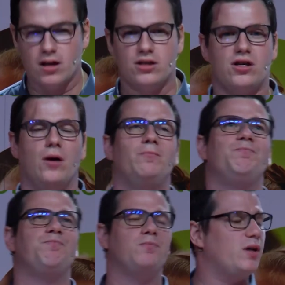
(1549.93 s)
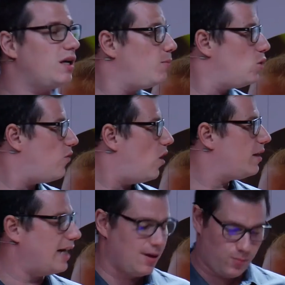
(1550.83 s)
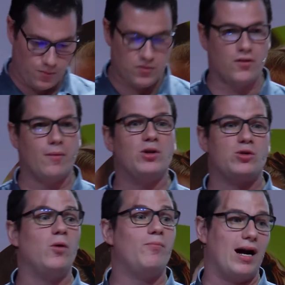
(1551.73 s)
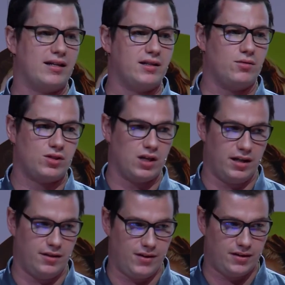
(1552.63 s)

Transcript: so we're going to move on now to the much more practical side of